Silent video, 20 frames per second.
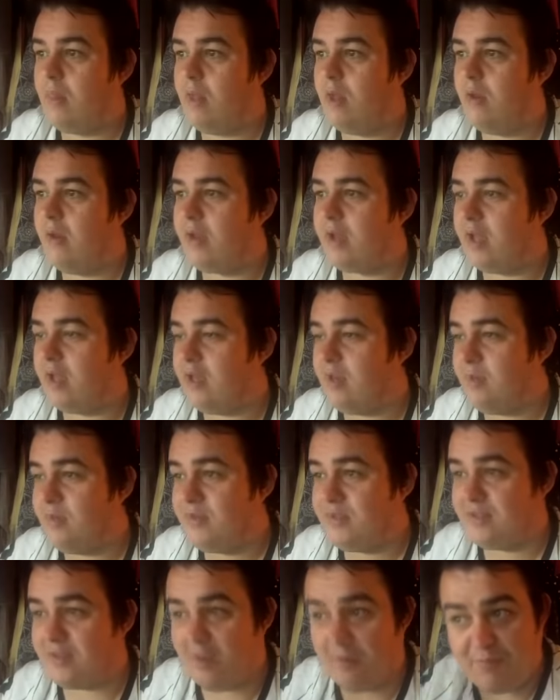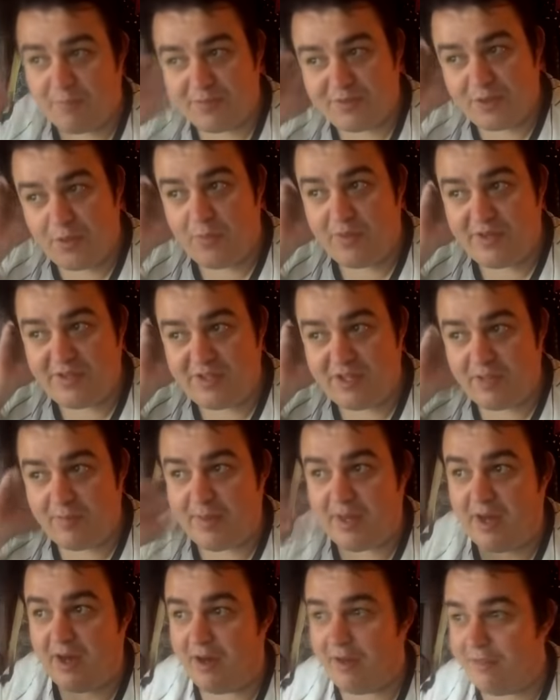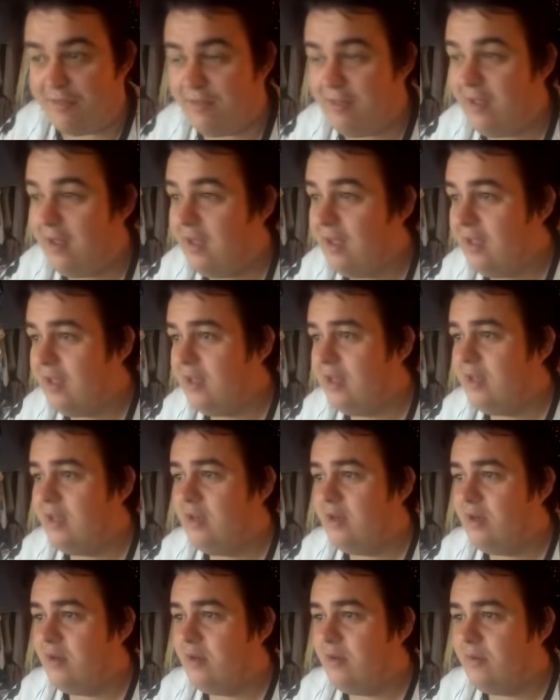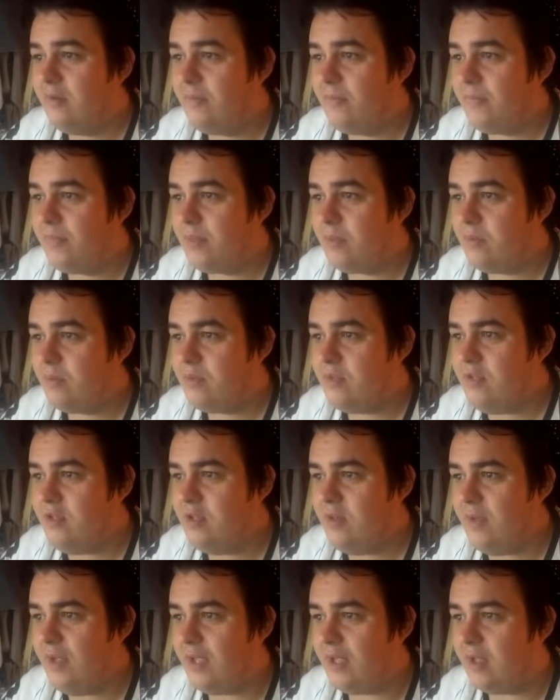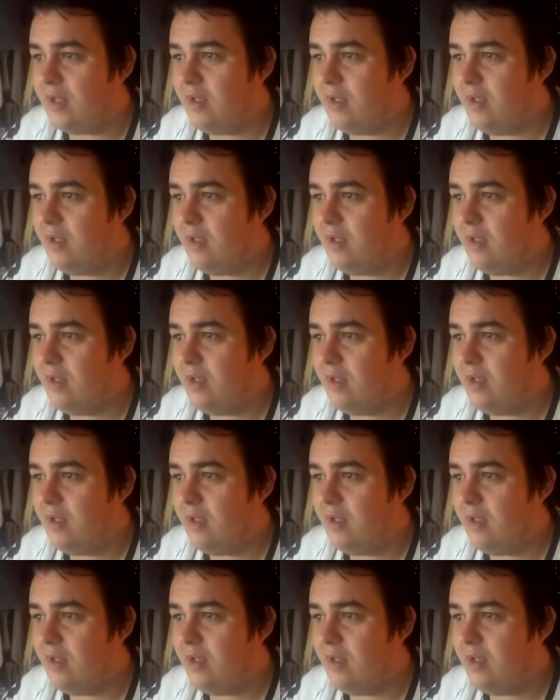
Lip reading: Oh, okay. Nipples is home from school and he's in the path. What's he doing?